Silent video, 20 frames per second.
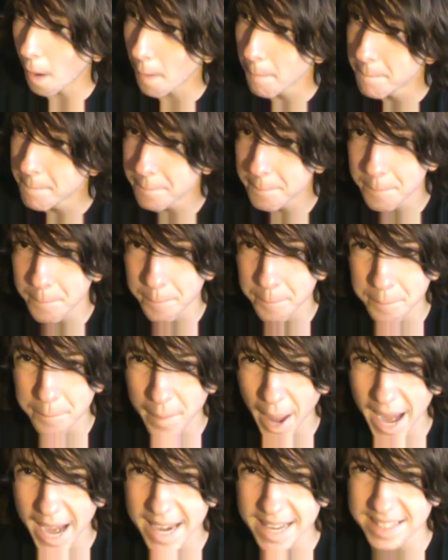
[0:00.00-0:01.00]

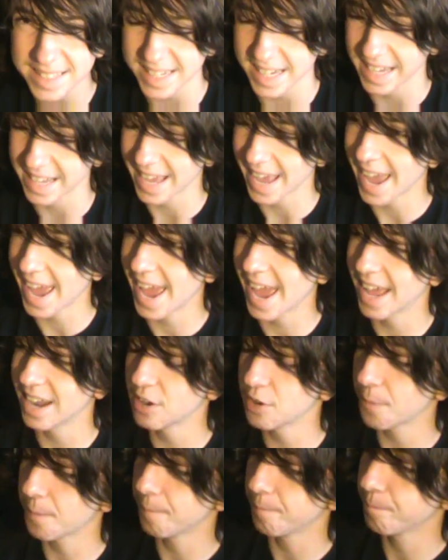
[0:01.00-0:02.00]
amazing
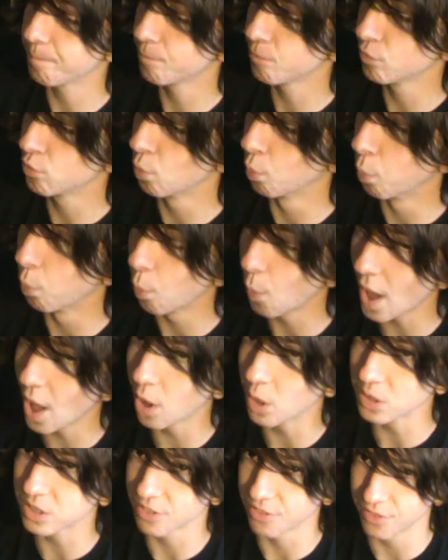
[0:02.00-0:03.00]
and
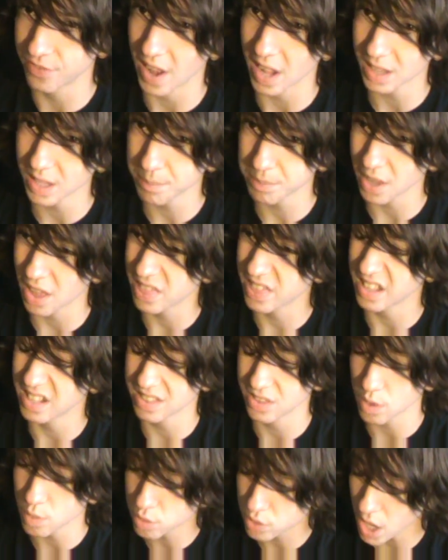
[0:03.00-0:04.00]
well developed
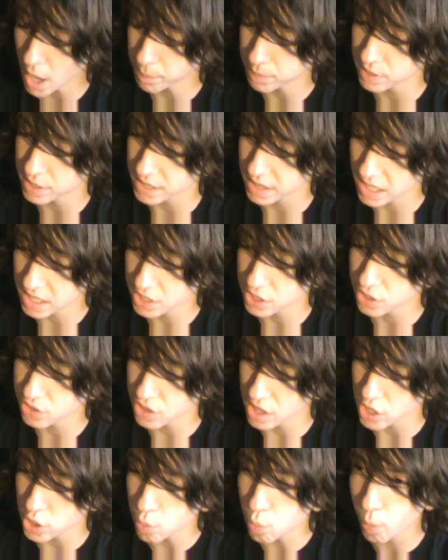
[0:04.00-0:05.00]
that those couple of glitches
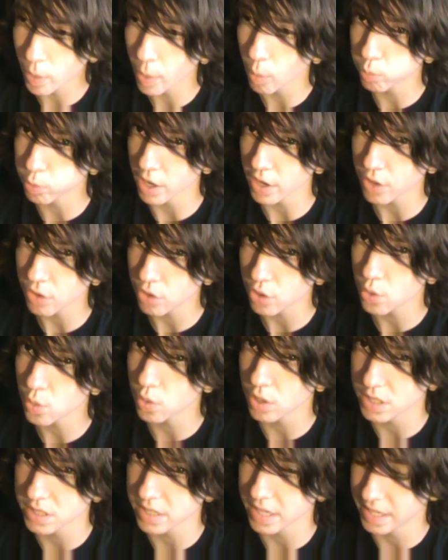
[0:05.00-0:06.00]
that you will run into,
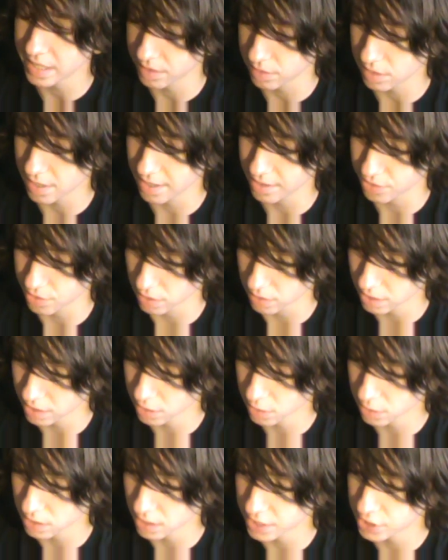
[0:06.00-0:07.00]
because it is a
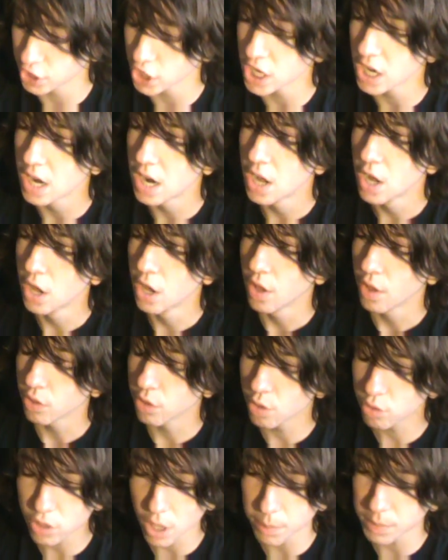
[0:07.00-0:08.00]
little glitchy,
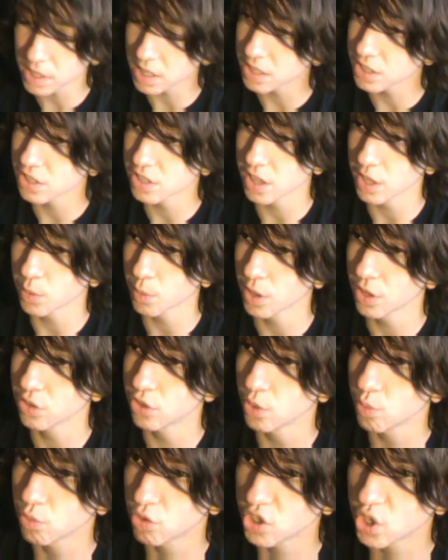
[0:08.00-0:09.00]
those couple of glitches that you run
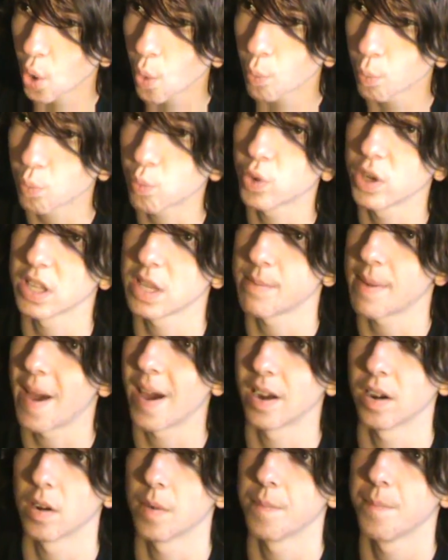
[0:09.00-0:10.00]
into don't really
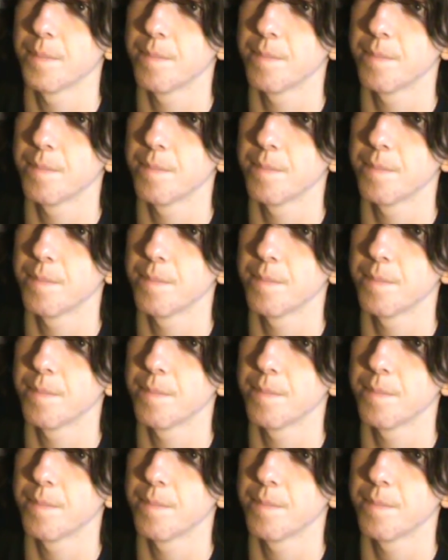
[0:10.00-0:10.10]
matter.